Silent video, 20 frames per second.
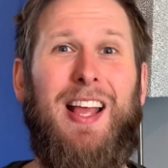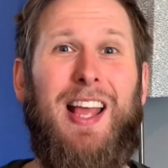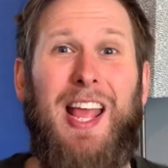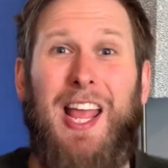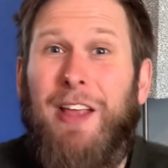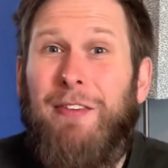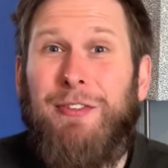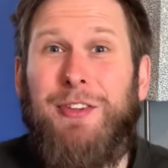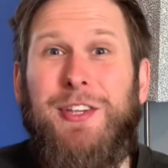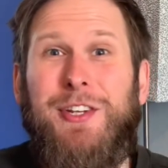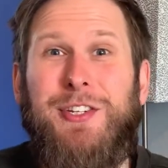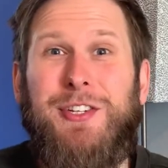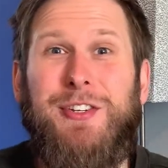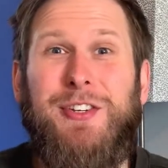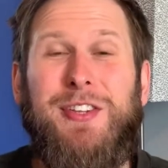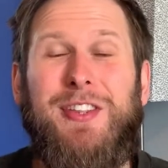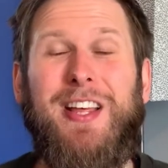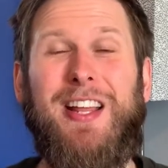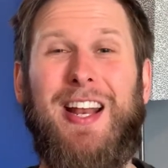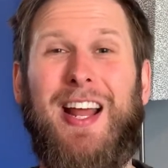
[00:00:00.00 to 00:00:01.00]
If you
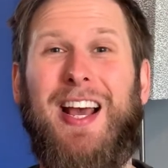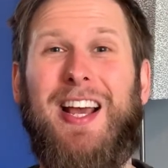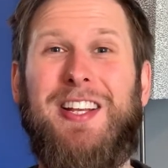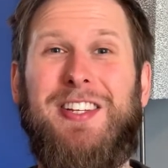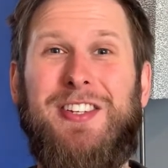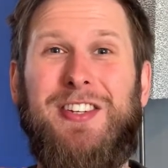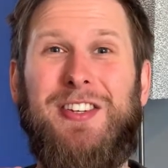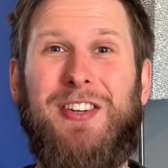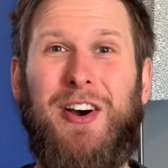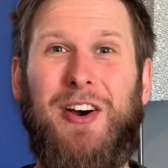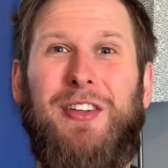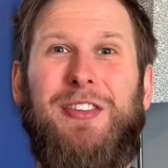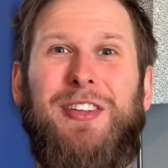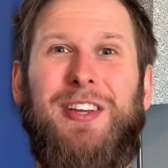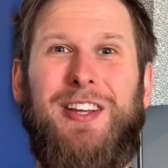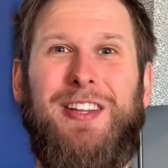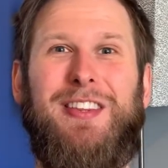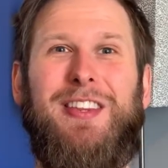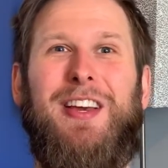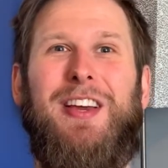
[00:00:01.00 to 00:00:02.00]
do, then I do not
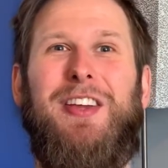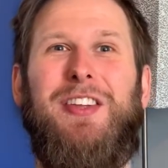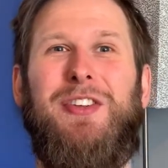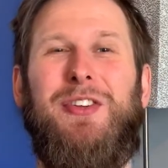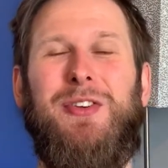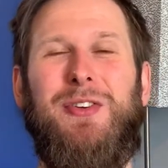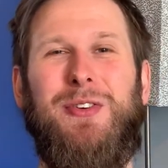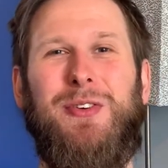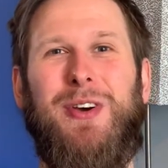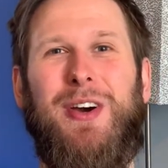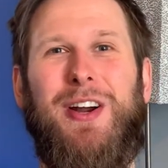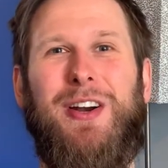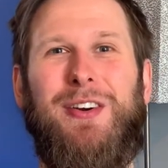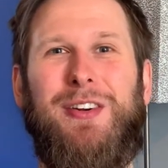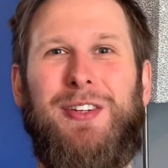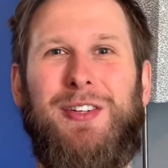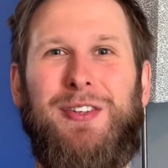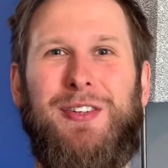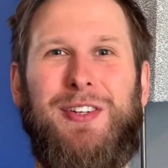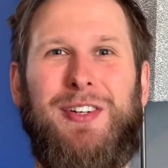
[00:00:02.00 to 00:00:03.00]
think that you are
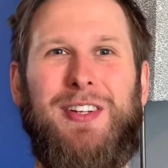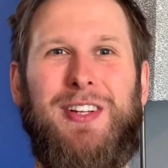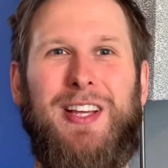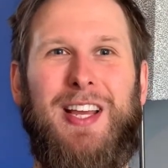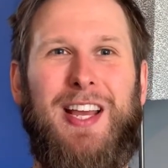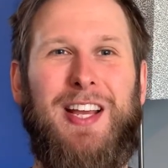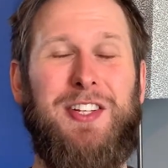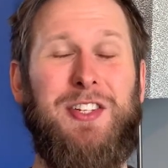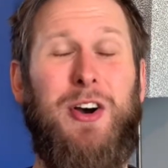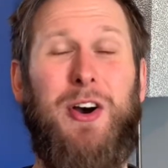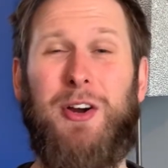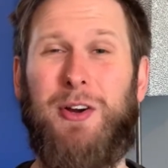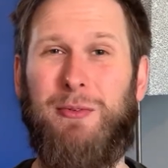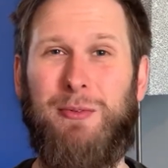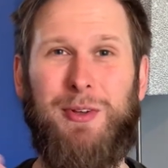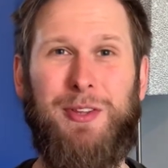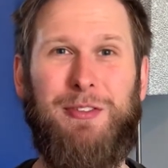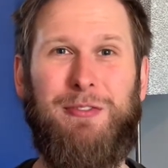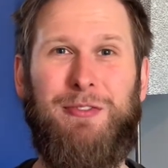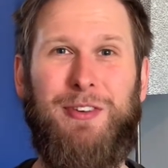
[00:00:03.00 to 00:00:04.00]
alone. Uh, talking
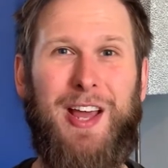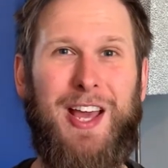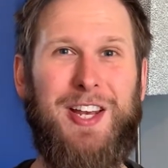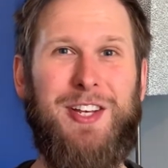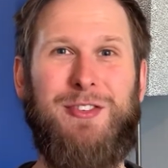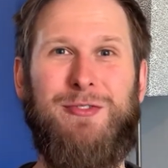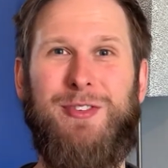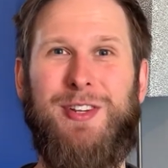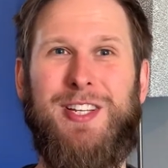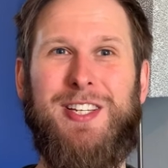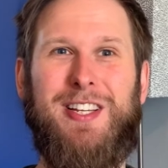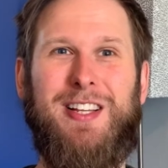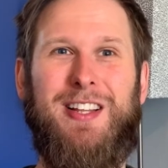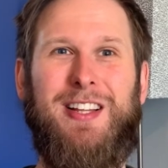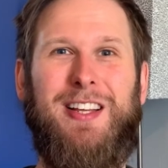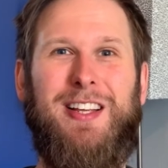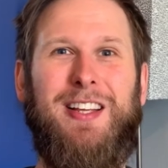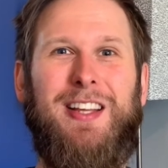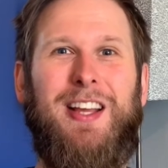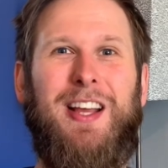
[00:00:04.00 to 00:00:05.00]
with friends
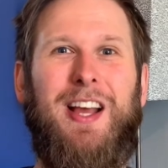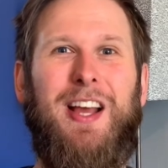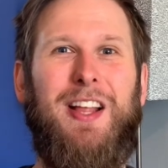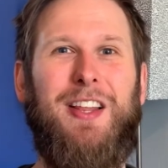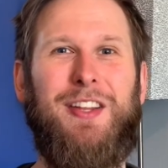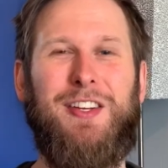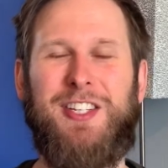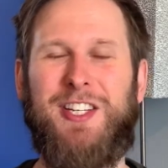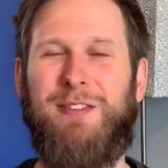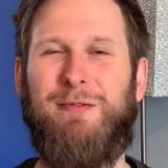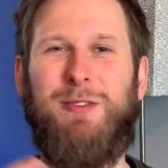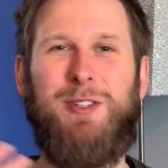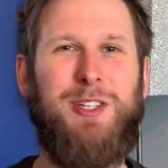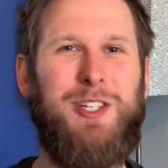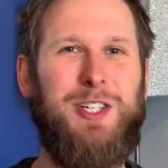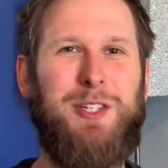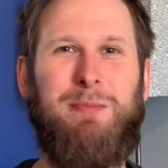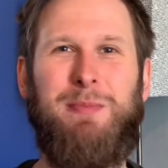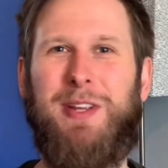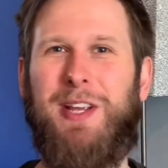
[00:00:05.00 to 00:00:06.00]
recently, there seems to
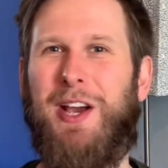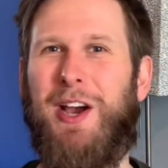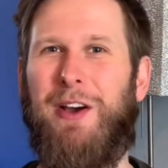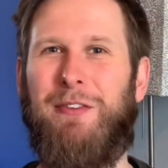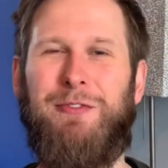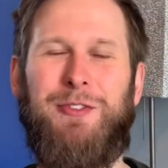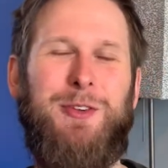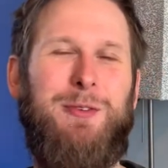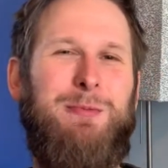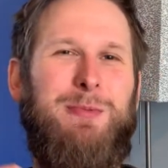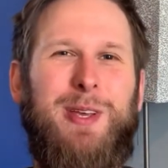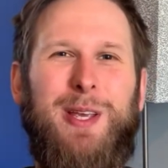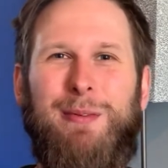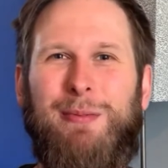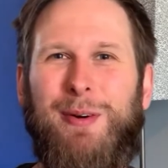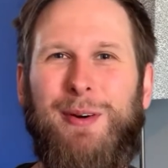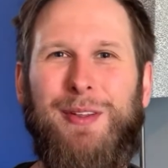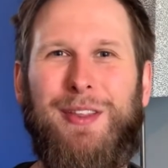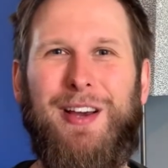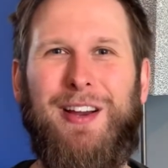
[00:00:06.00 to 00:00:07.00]
just be a few
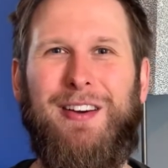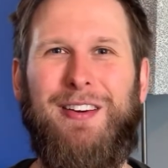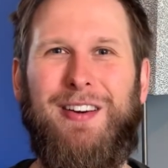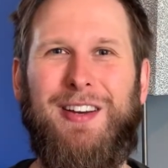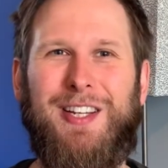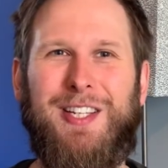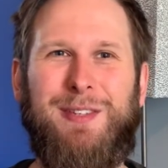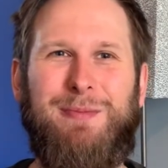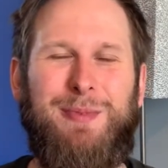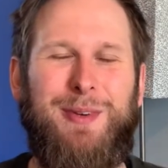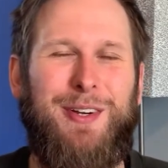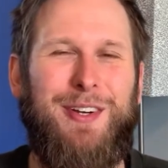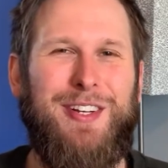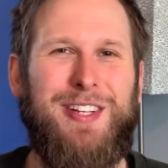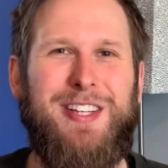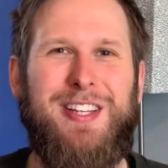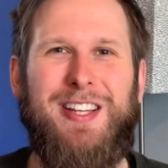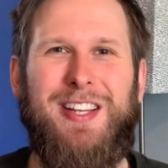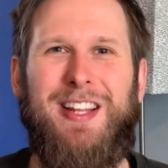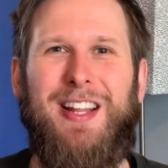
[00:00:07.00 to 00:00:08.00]
people that are
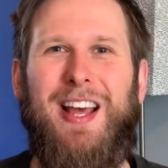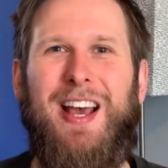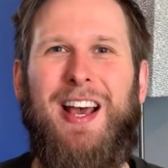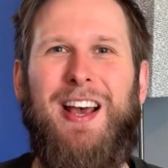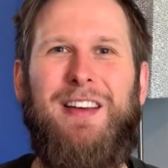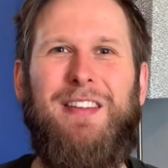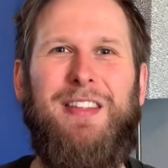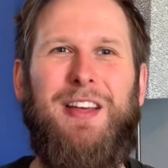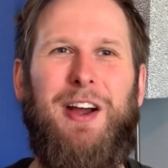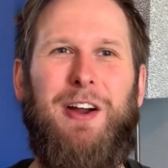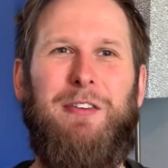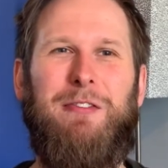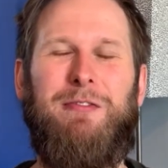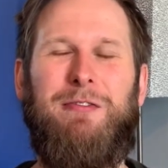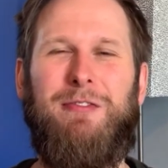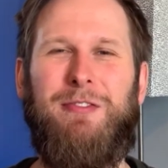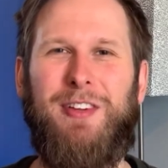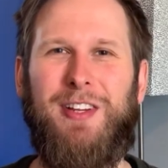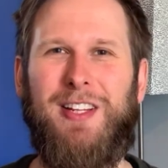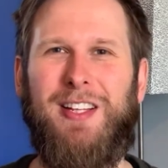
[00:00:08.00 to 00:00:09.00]
experiencing that, that are
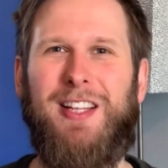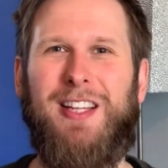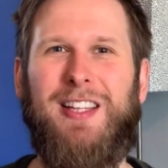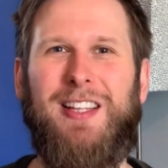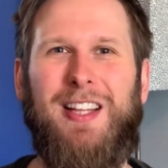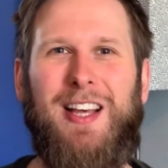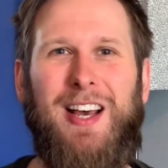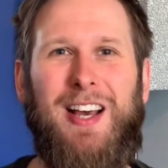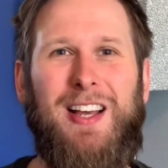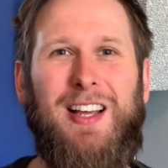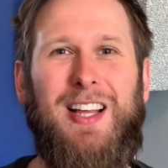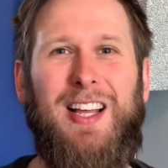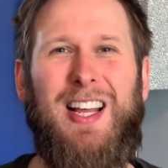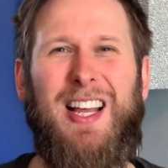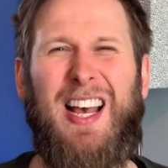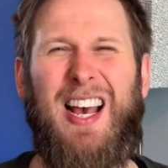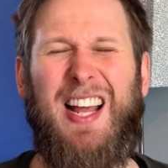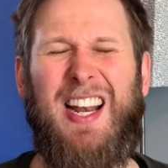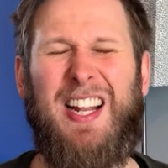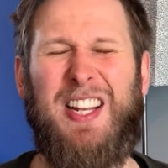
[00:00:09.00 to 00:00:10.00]
feeling that.
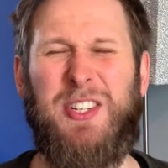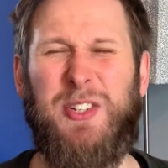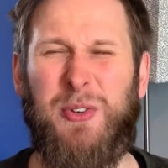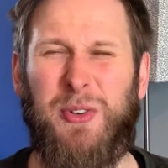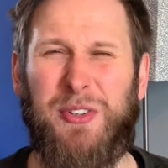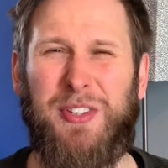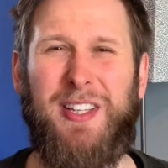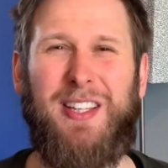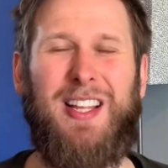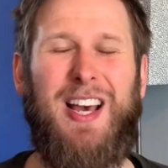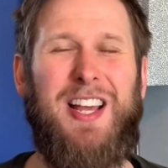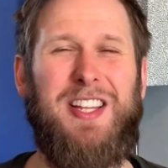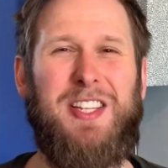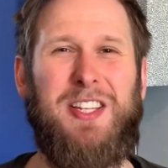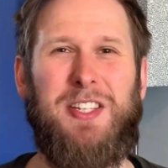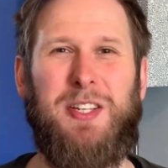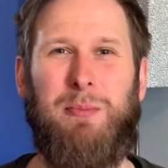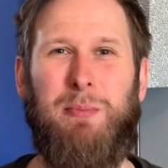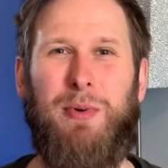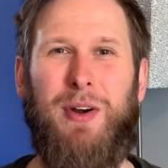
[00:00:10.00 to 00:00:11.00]
And I don't think that's a
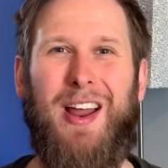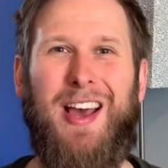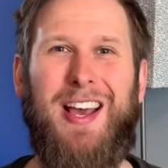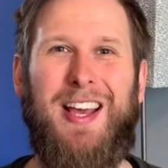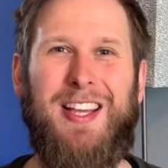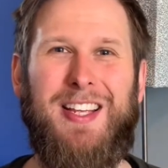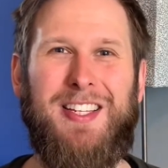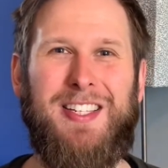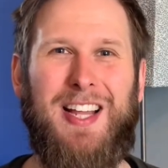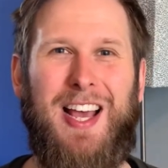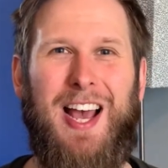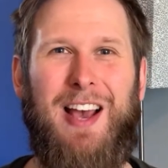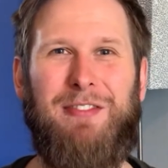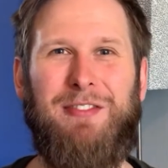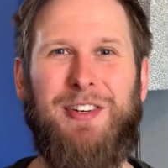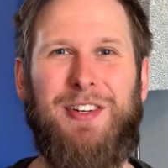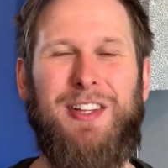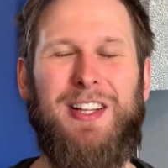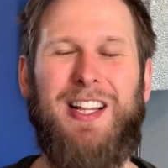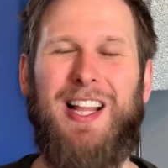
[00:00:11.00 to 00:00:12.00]
surprise
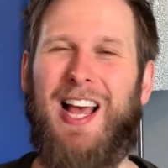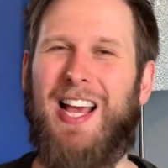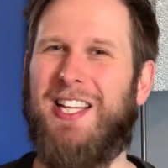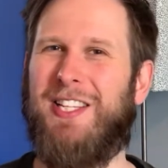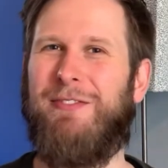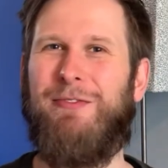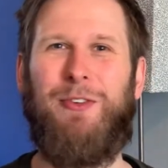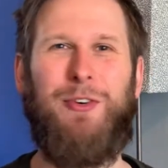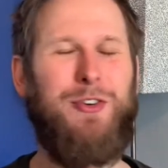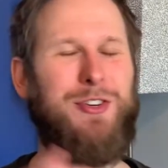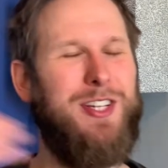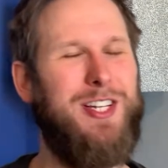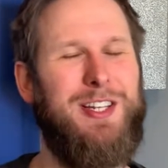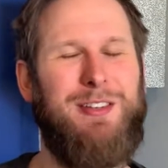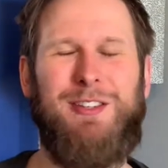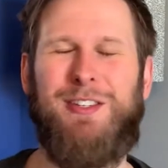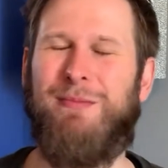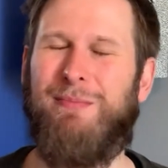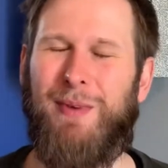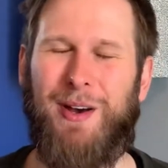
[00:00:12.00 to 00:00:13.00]
after the last
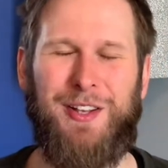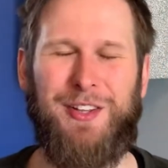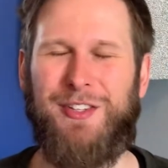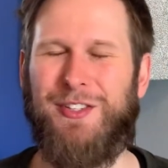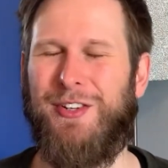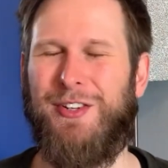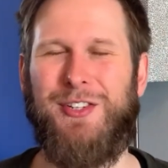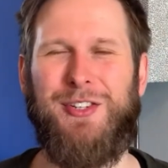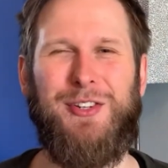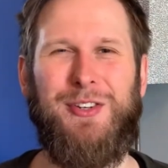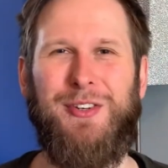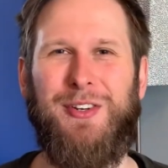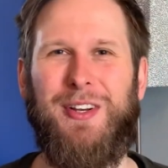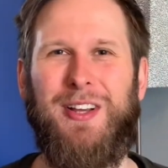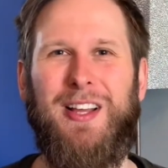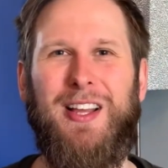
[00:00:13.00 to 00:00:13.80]
14 months or so